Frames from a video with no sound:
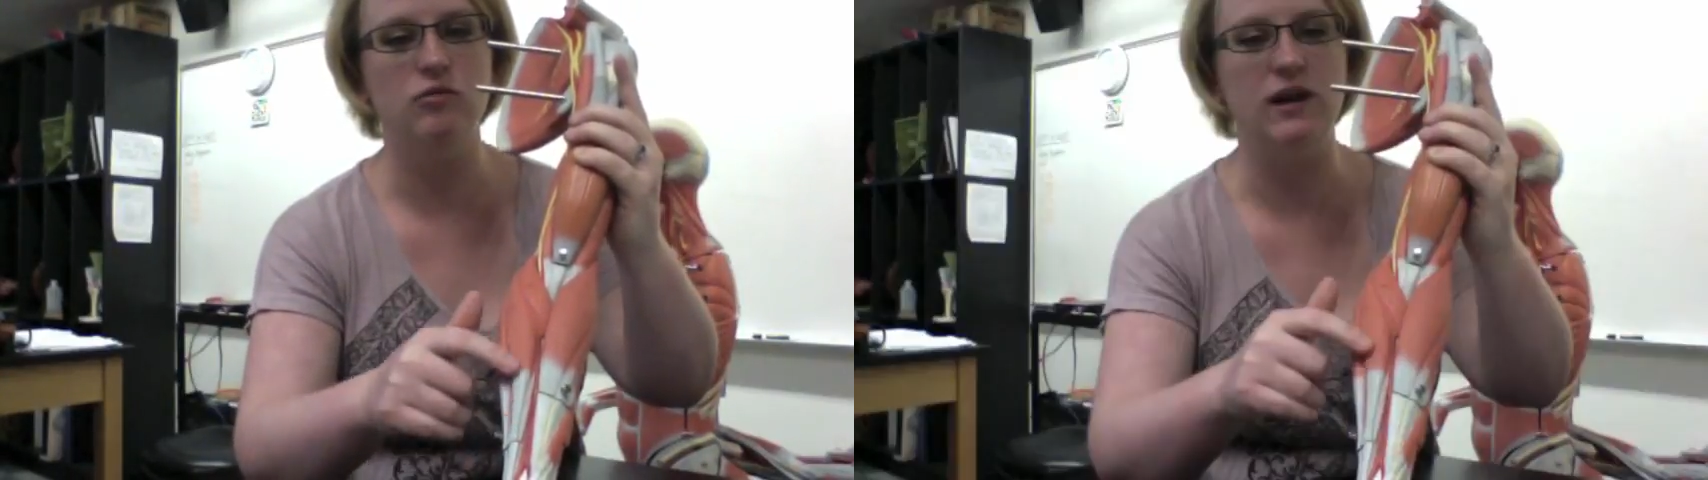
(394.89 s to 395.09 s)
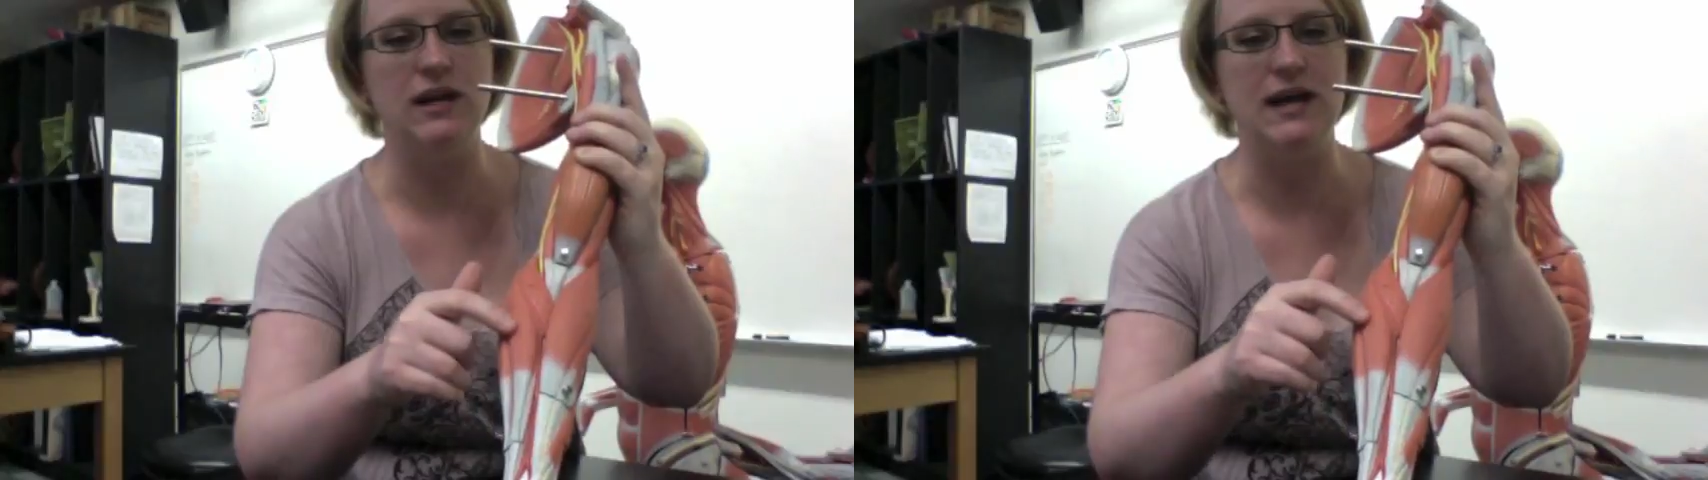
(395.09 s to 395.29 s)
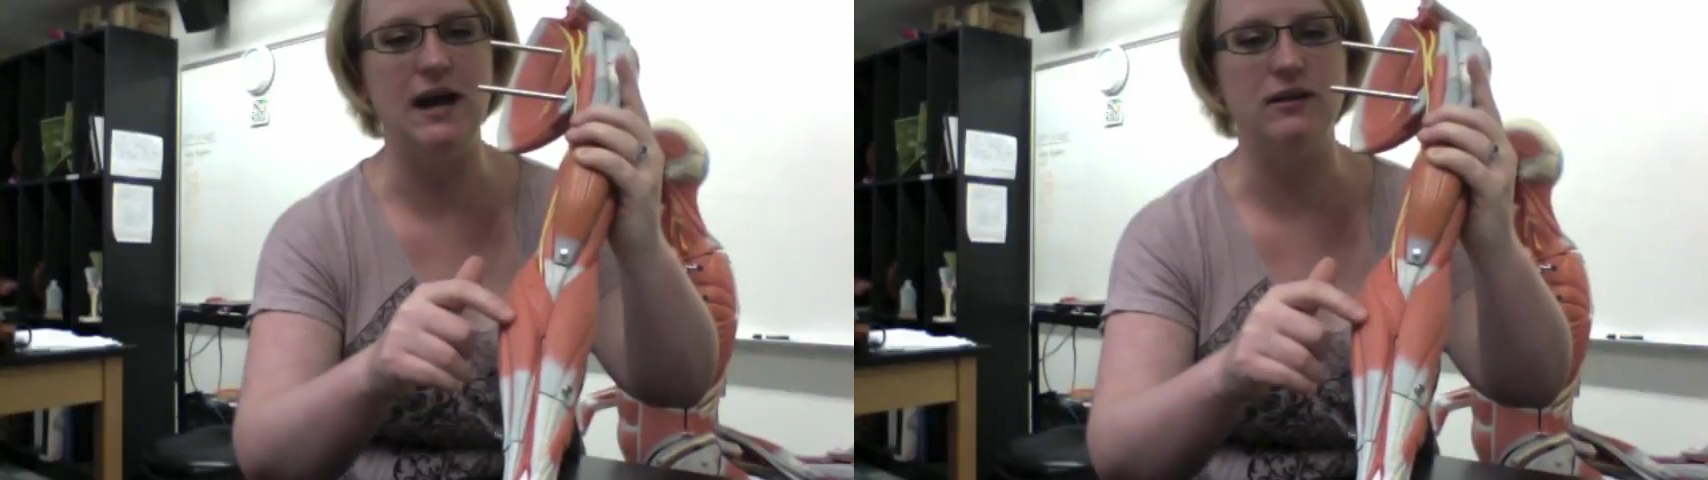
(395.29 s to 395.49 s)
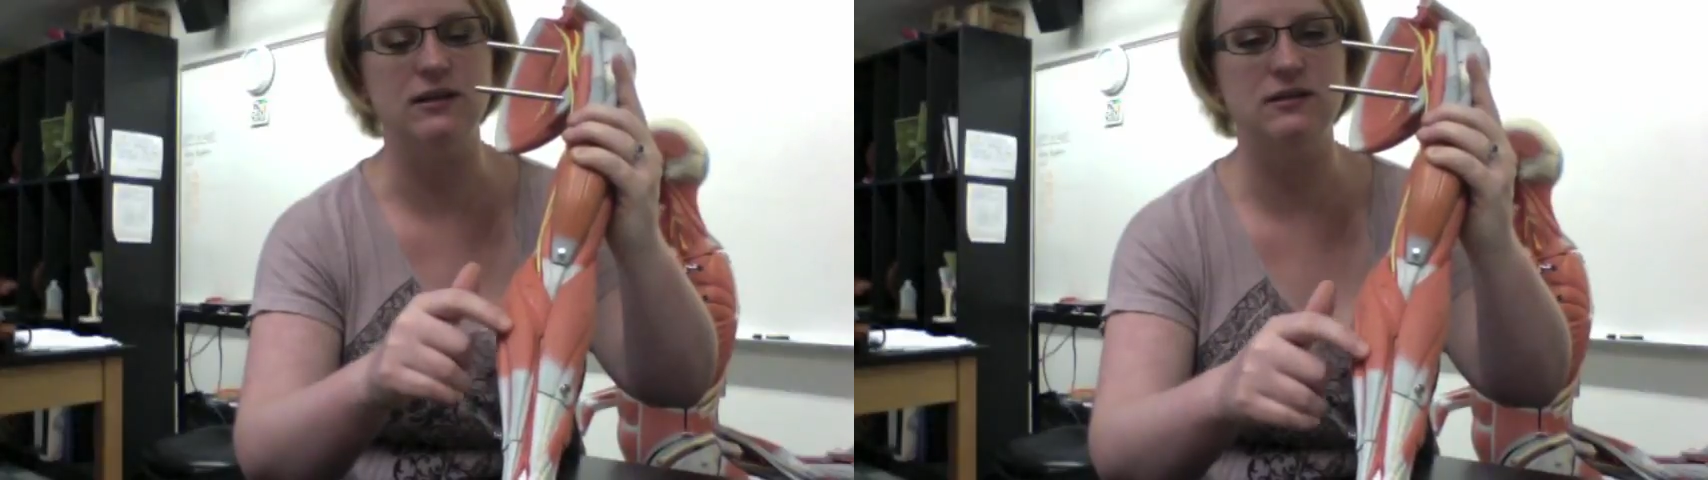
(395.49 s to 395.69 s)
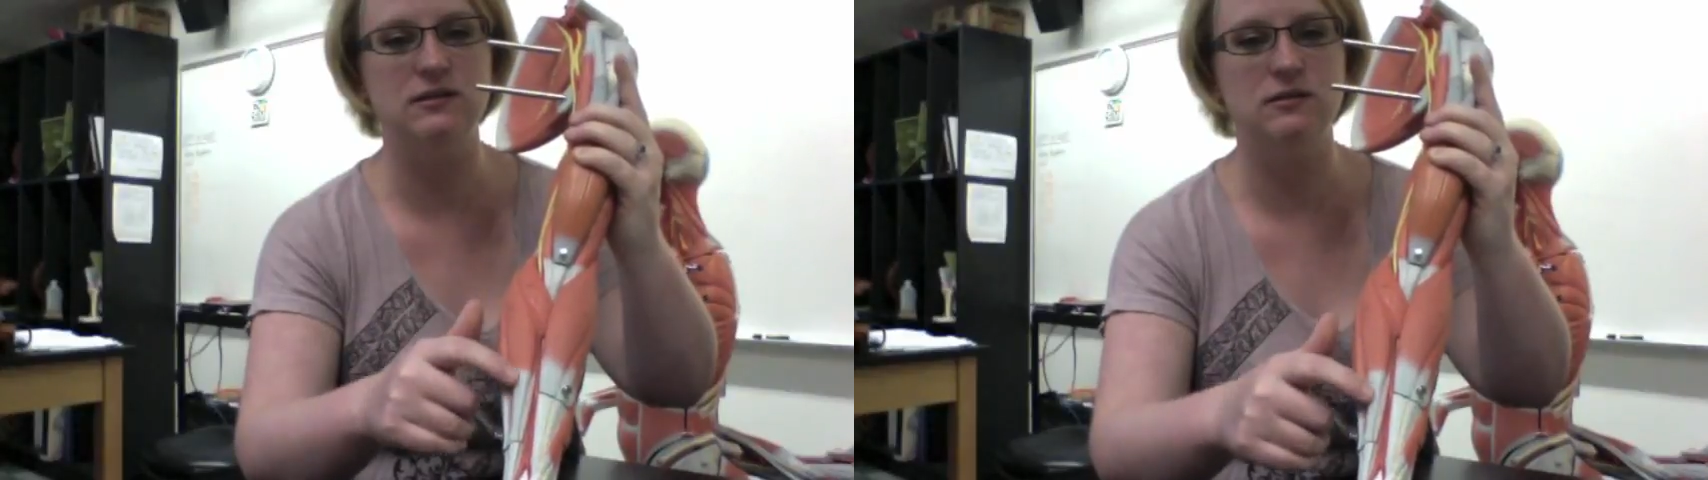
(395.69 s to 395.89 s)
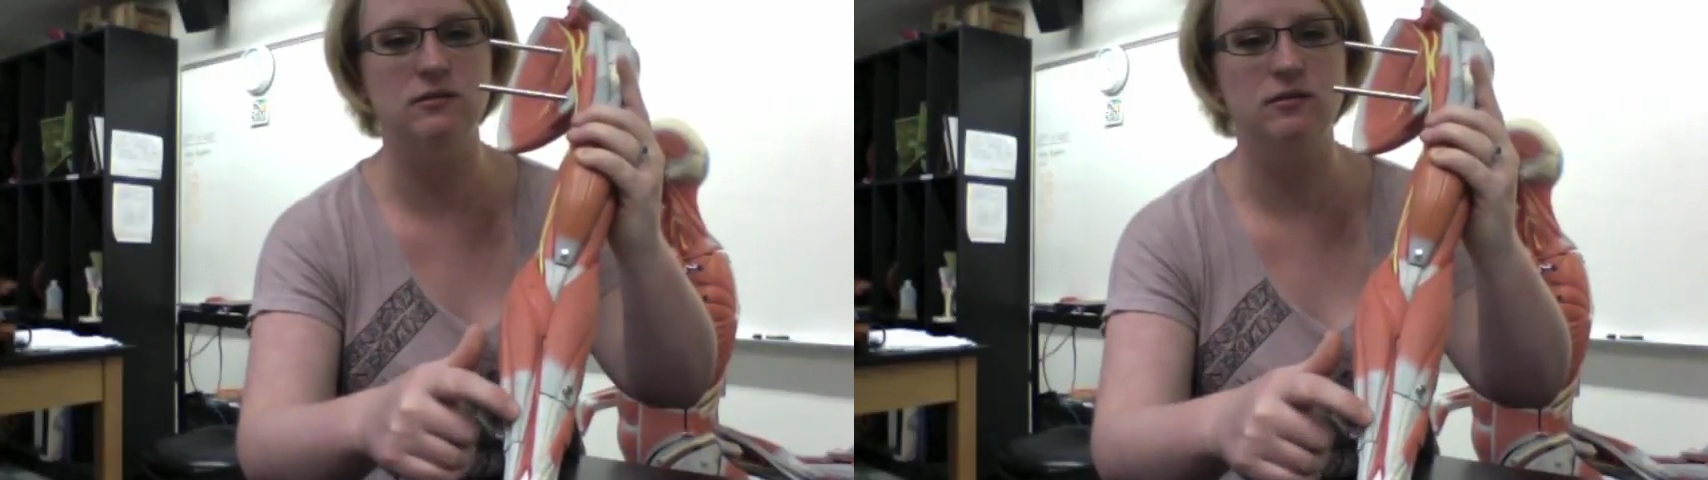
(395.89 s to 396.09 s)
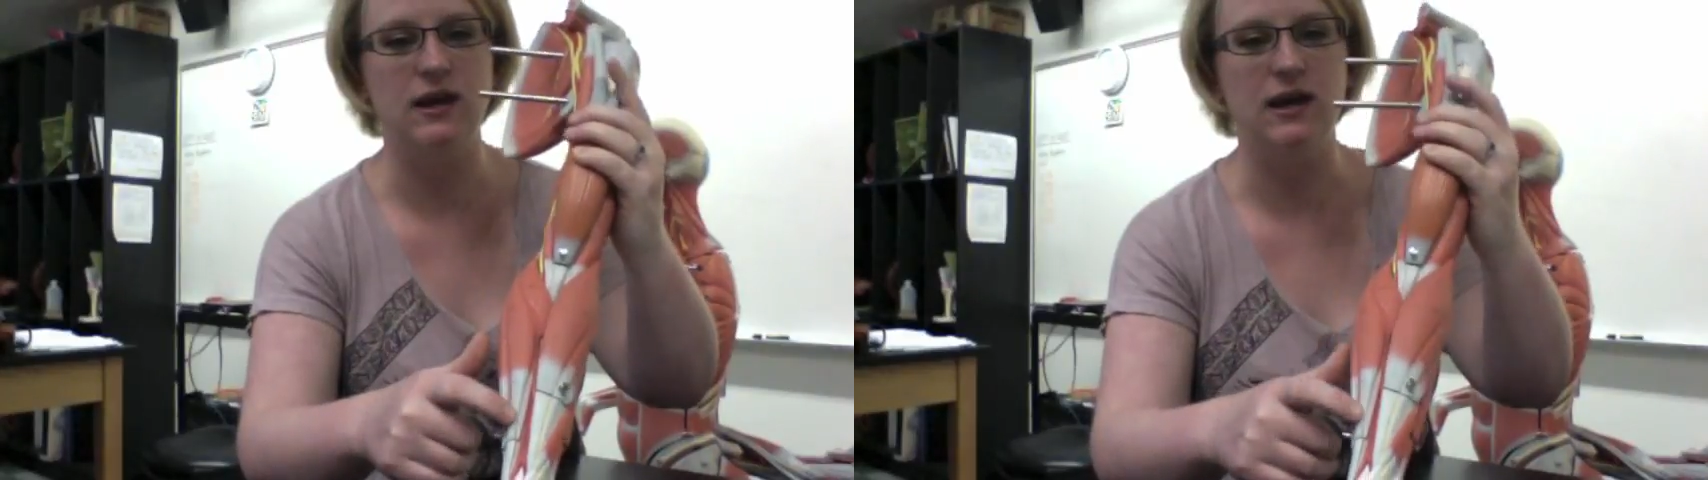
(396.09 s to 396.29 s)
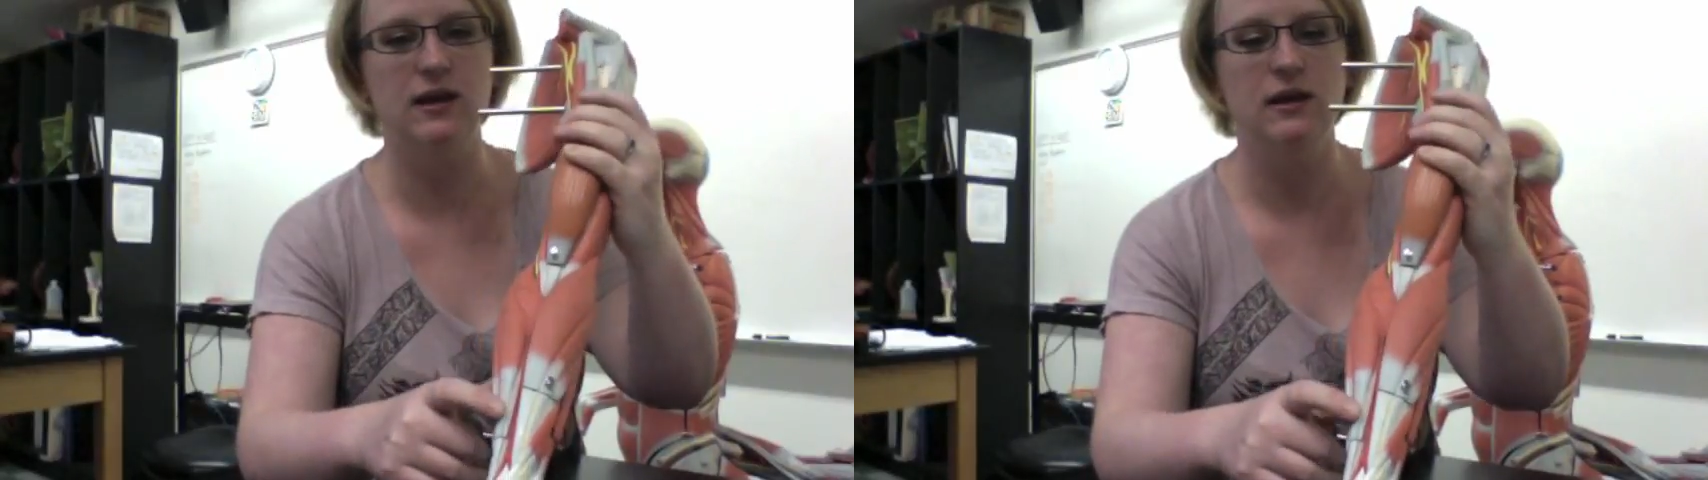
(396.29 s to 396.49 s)
radialis,
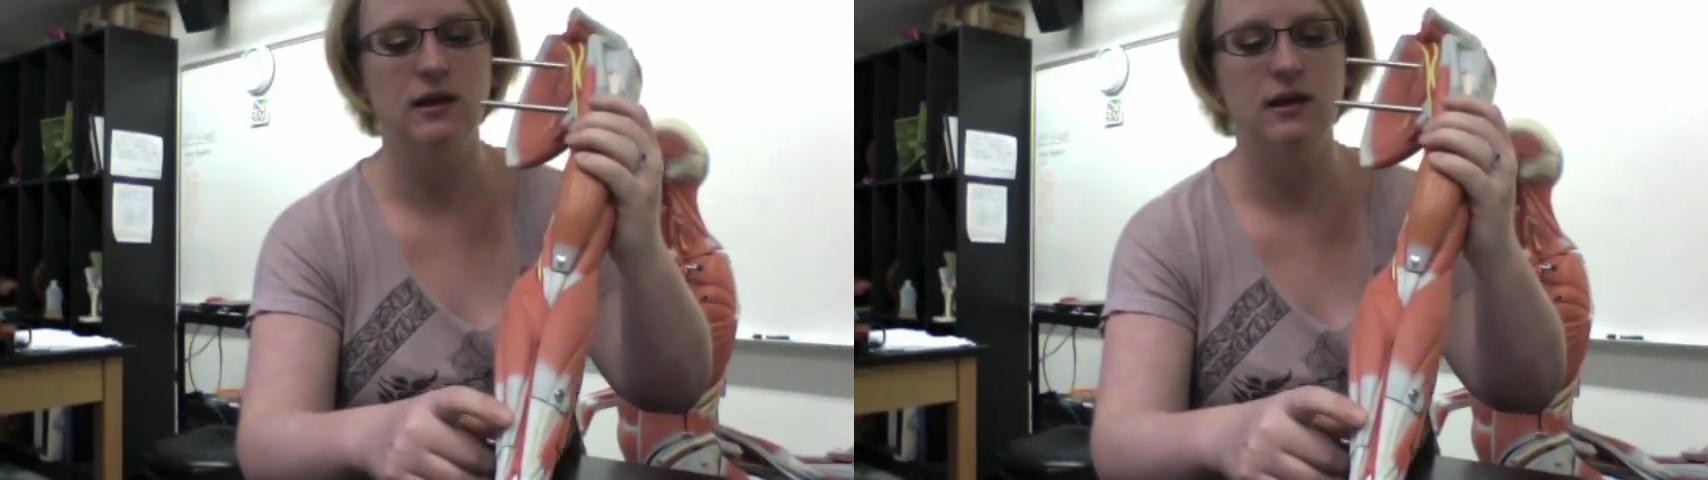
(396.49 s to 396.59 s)
okay?